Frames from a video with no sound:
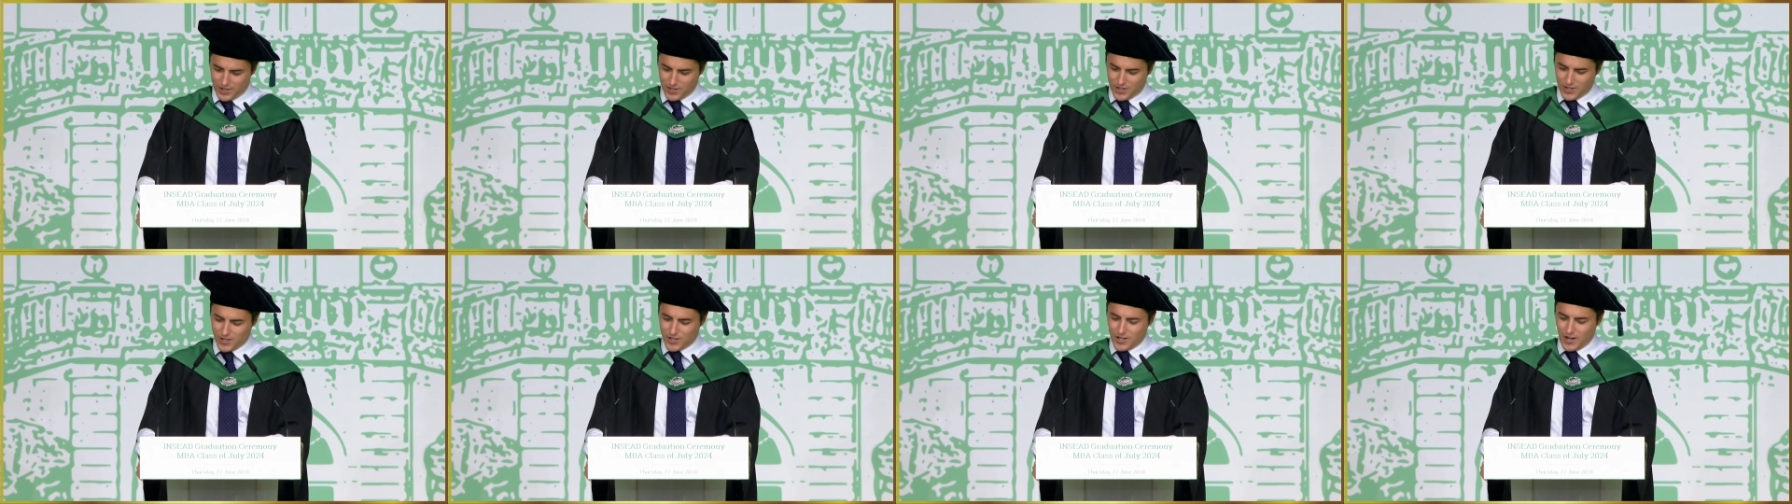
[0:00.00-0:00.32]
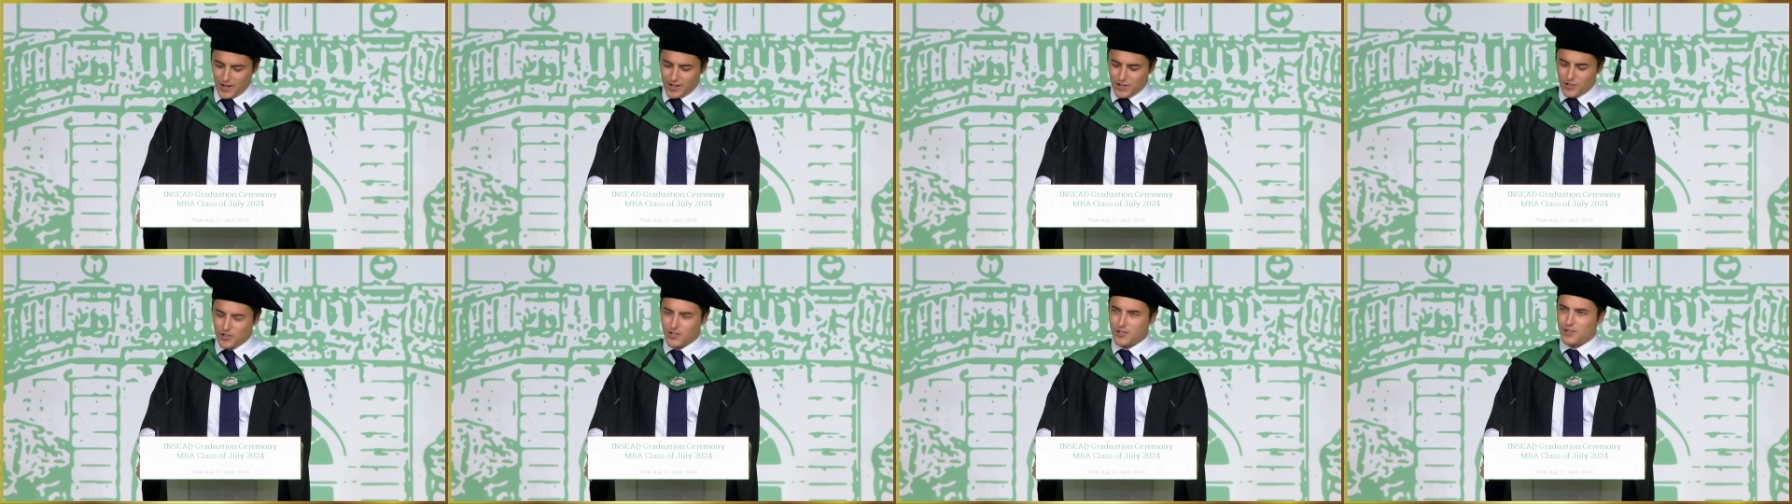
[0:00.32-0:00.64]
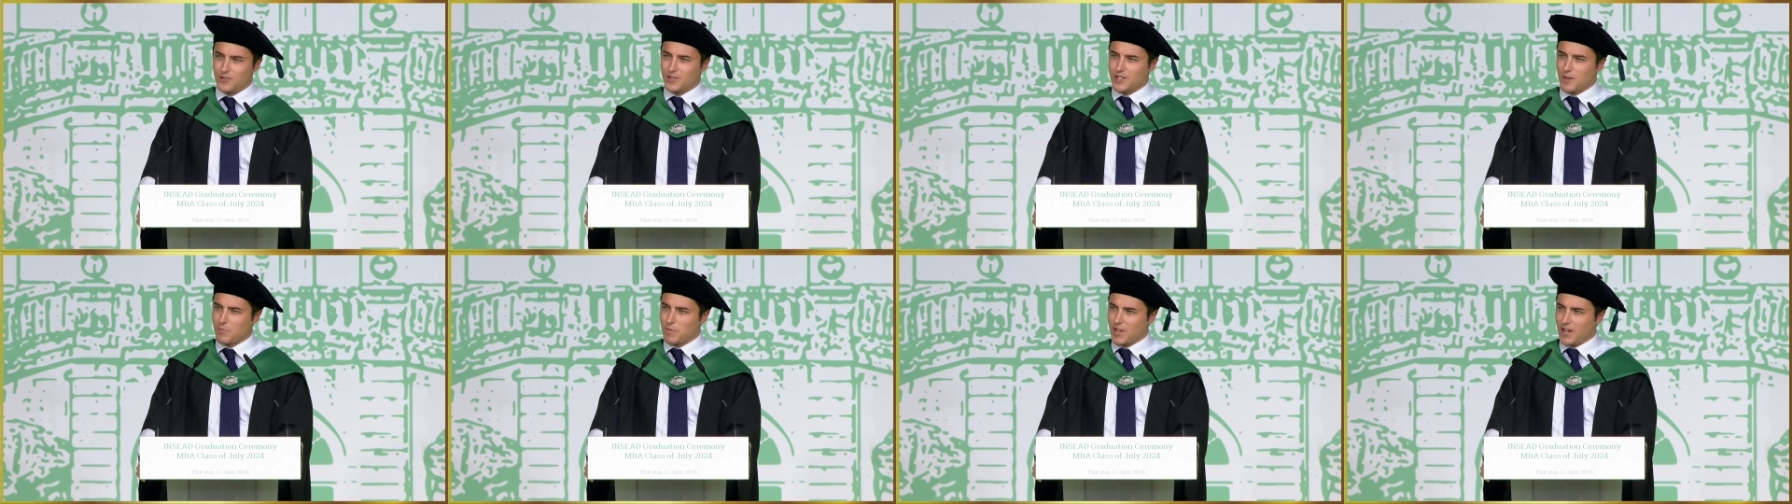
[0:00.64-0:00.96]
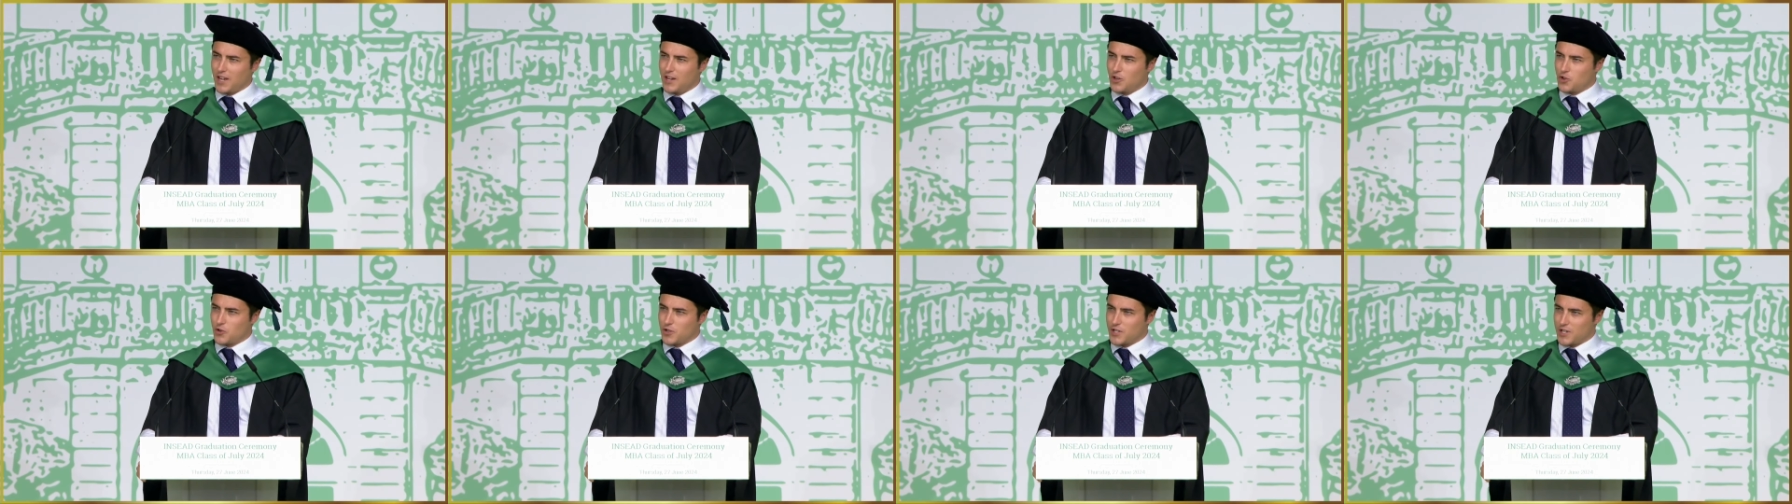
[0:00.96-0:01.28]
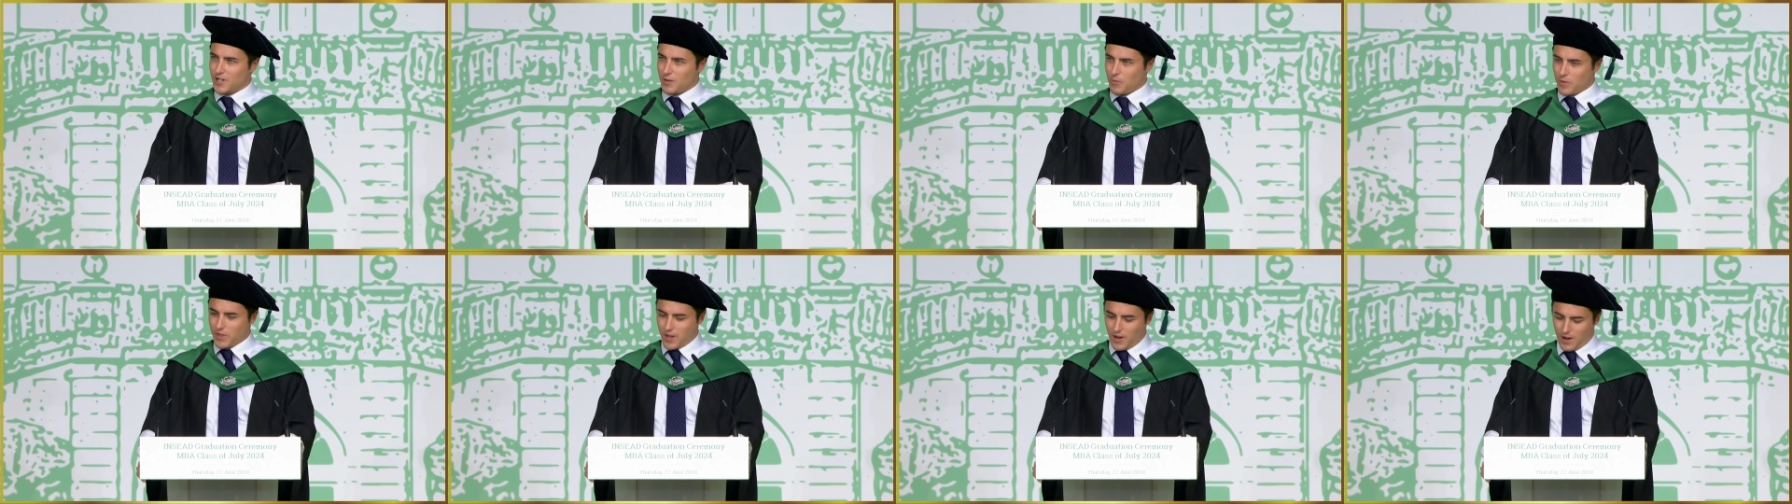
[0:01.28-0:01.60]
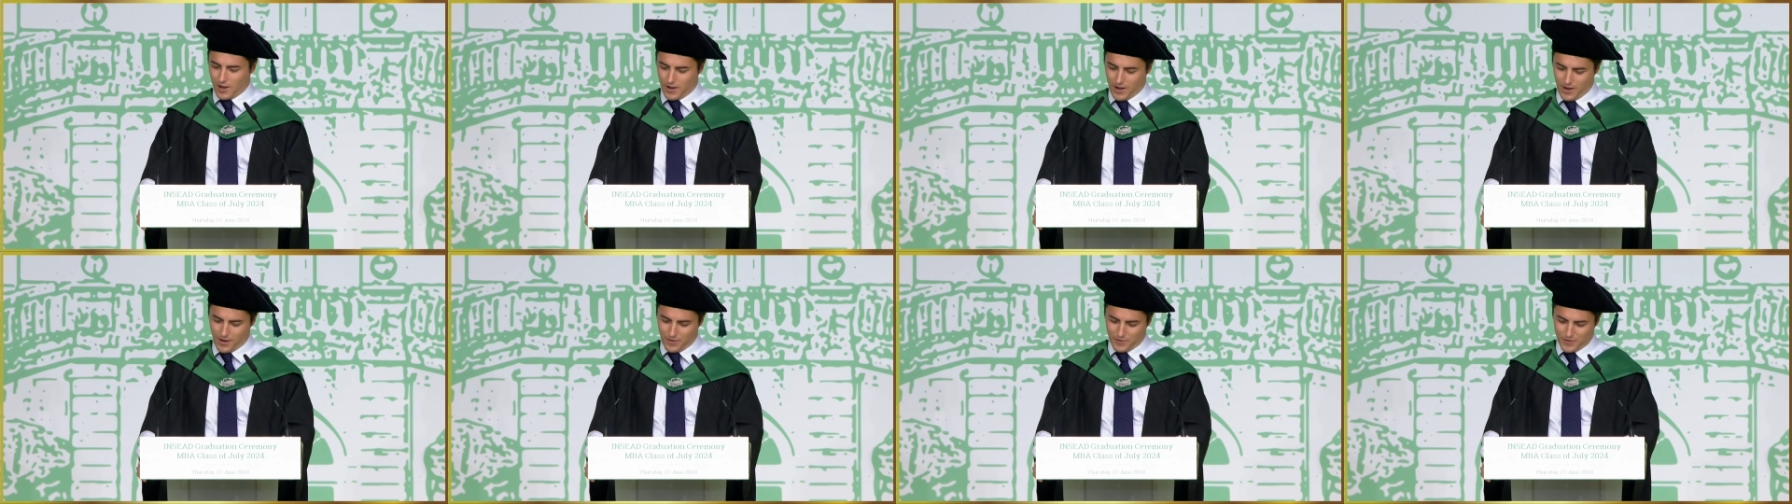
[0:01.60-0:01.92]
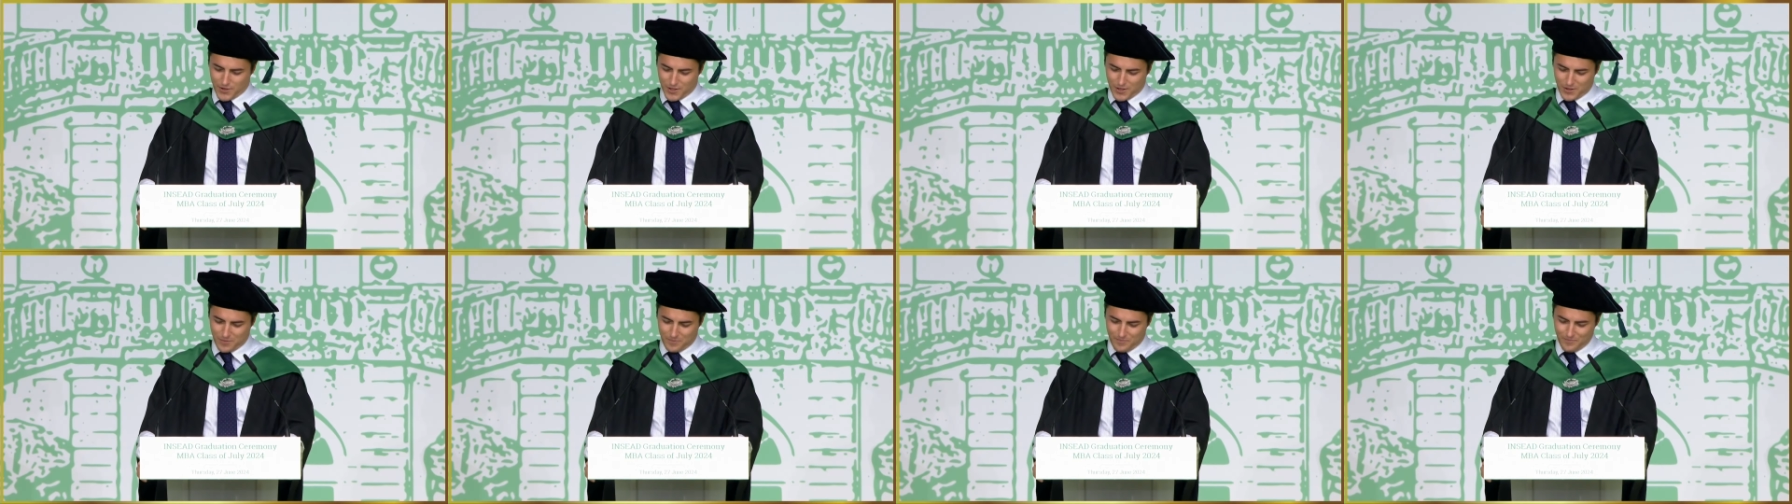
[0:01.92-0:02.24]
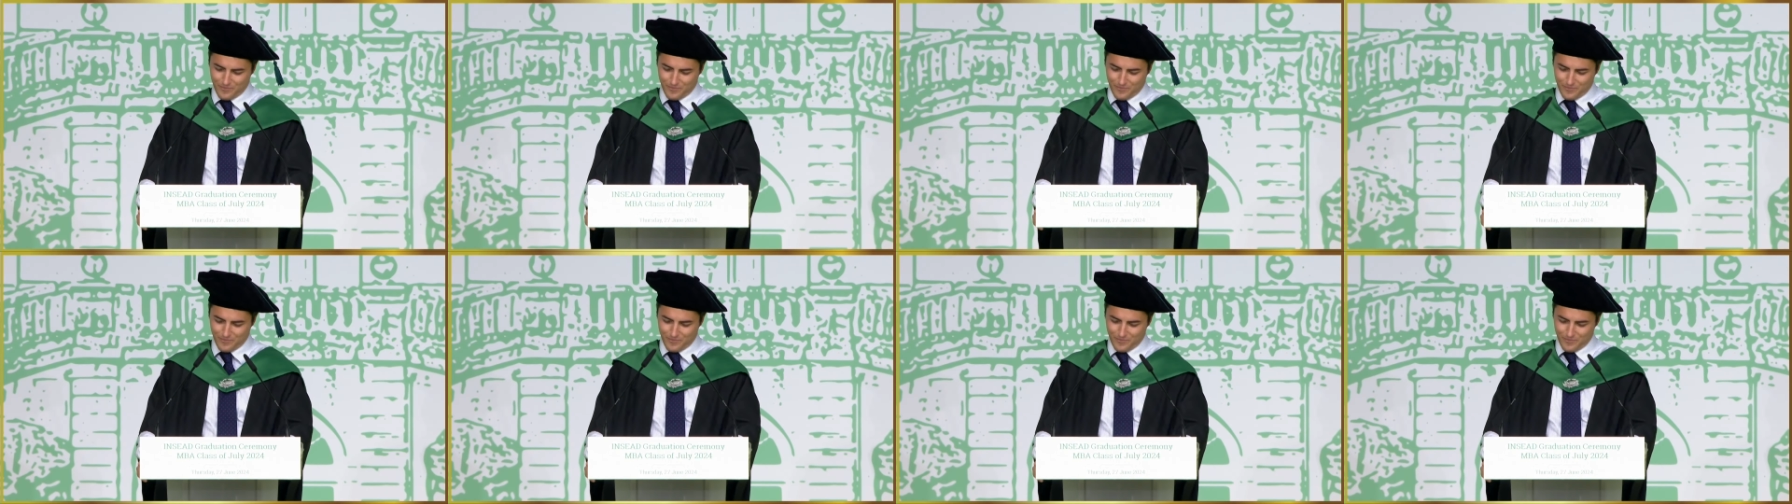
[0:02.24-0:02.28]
decided to do something interesting with their lives.